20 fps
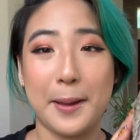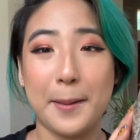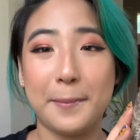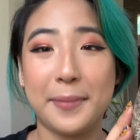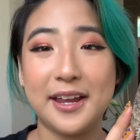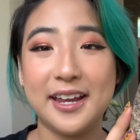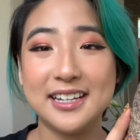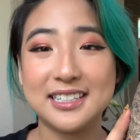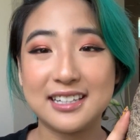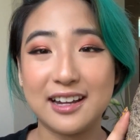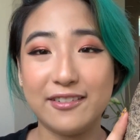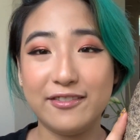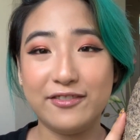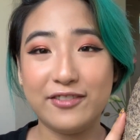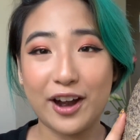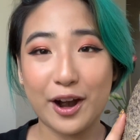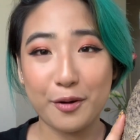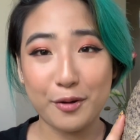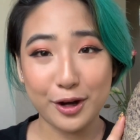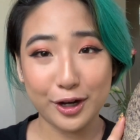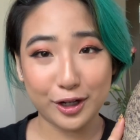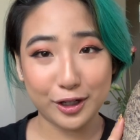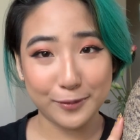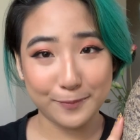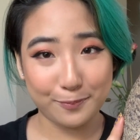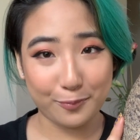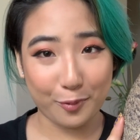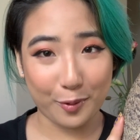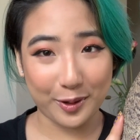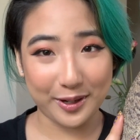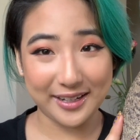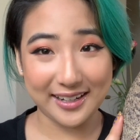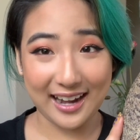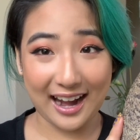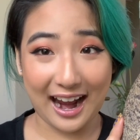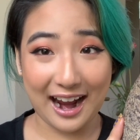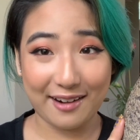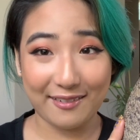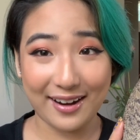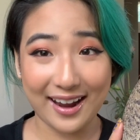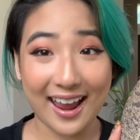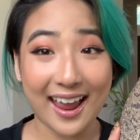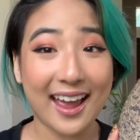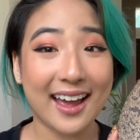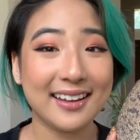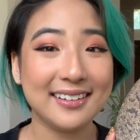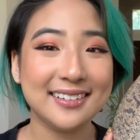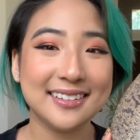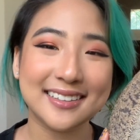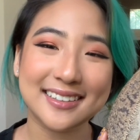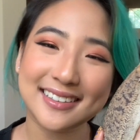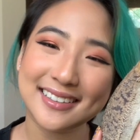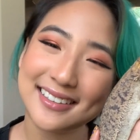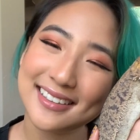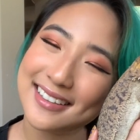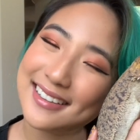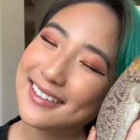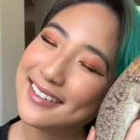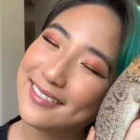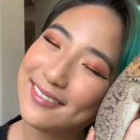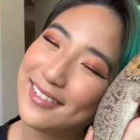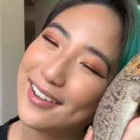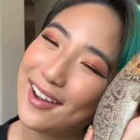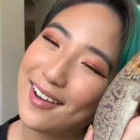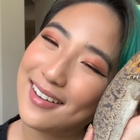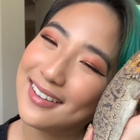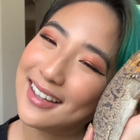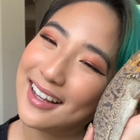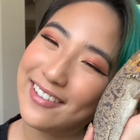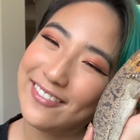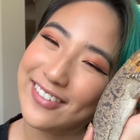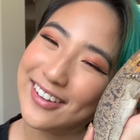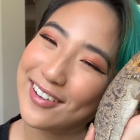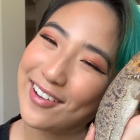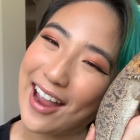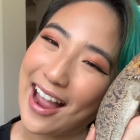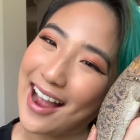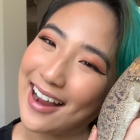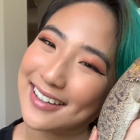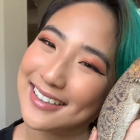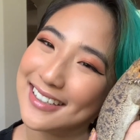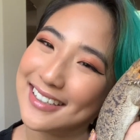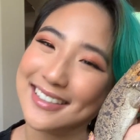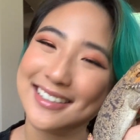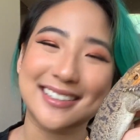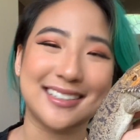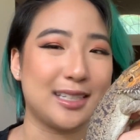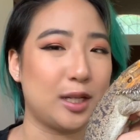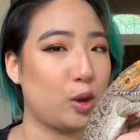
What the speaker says: But he's a very good boy now, and we all love you, Cactus.